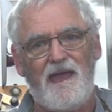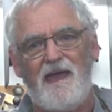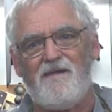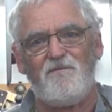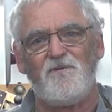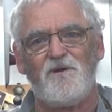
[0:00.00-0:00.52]

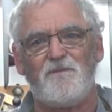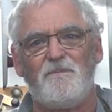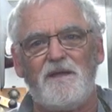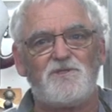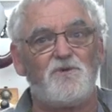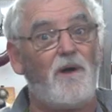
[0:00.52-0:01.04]
at the
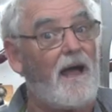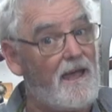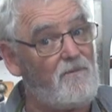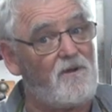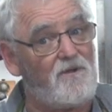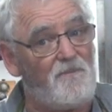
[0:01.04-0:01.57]
workbench, or a
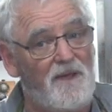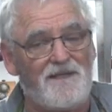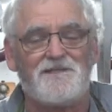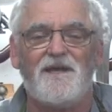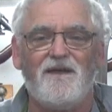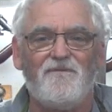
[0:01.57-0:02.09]

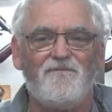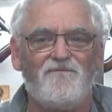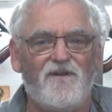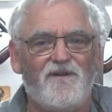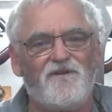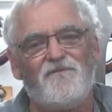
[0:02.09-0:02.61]
workbench
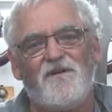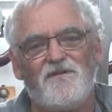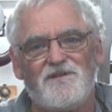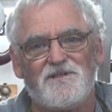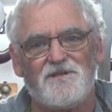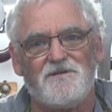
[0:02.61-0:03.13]
very,
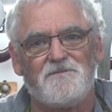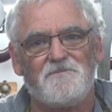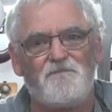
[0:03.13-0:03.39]
very soon.